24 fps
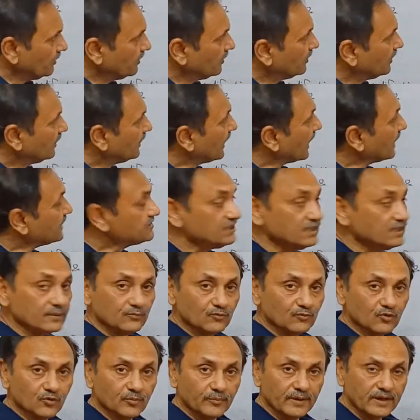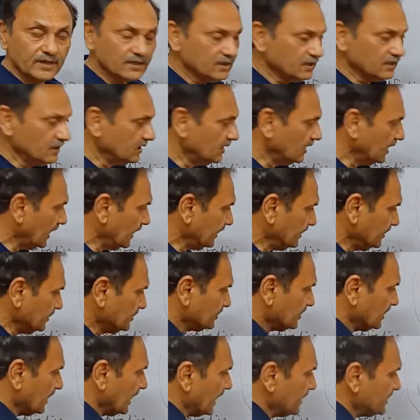lysing movement, and this
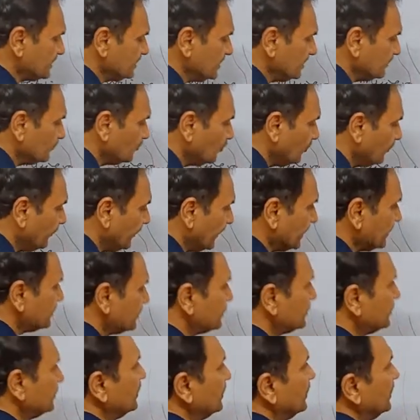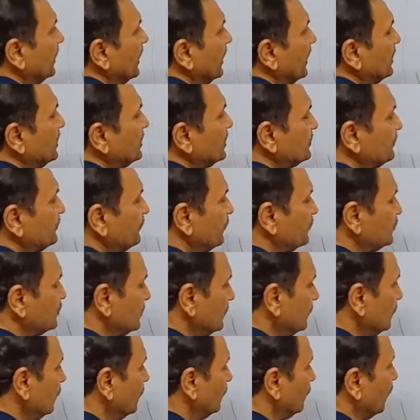lysing movement is
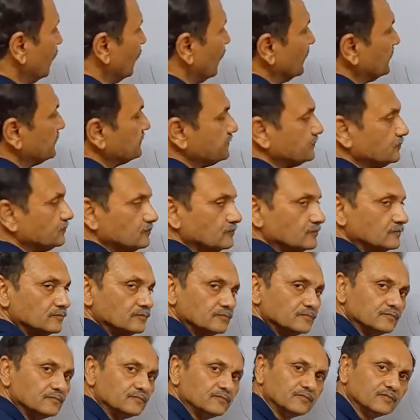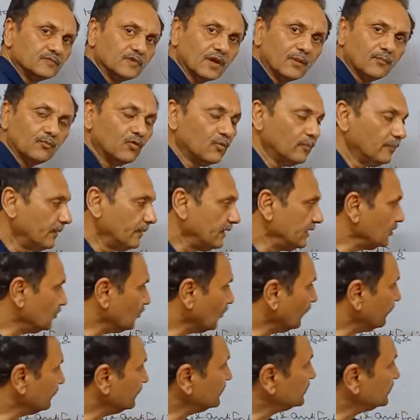responsible for the movement of this